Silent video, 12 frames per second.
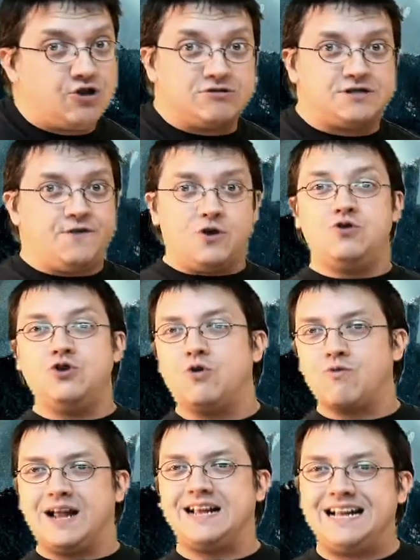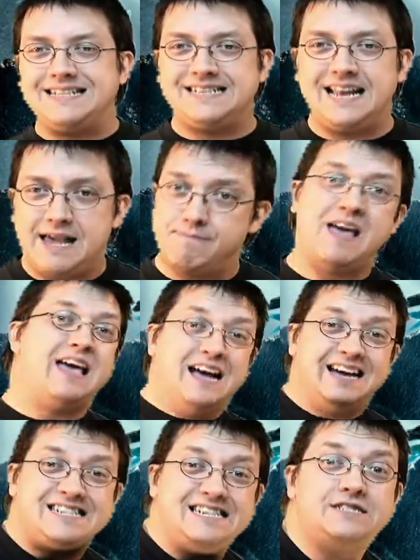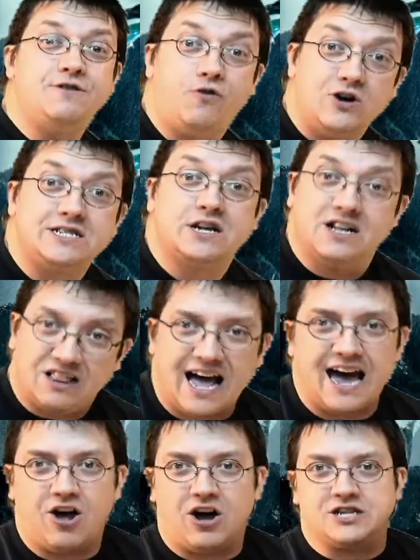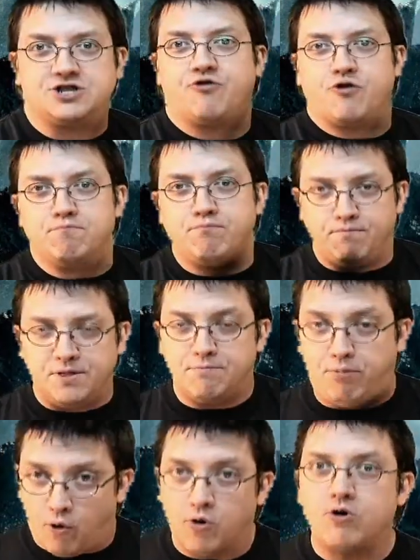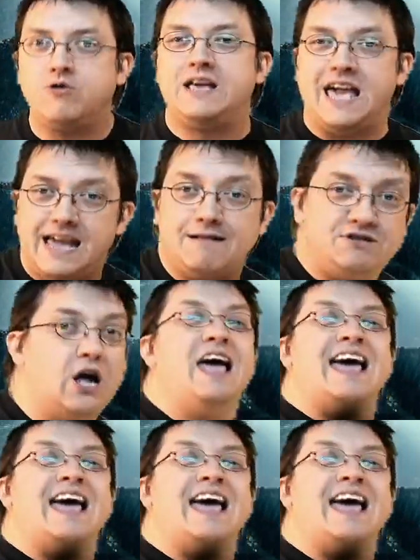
Those of you who don't recognize the name, she's the voice of GLaDOS from the Portal games.